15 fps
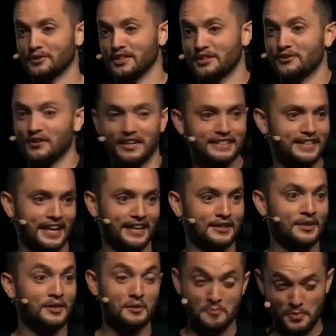really create
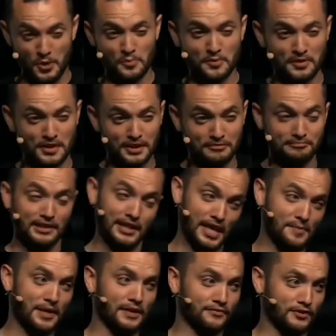that. The boom thing, that
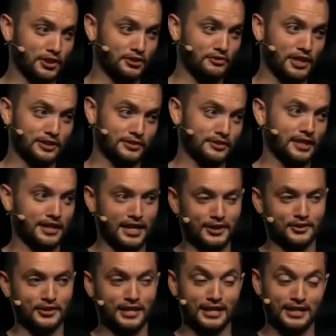came out of frustration, not
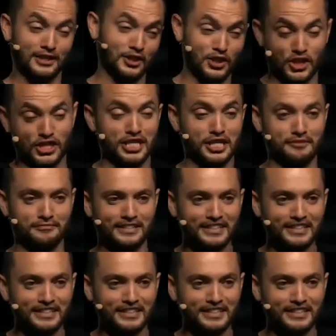actually like a shtick.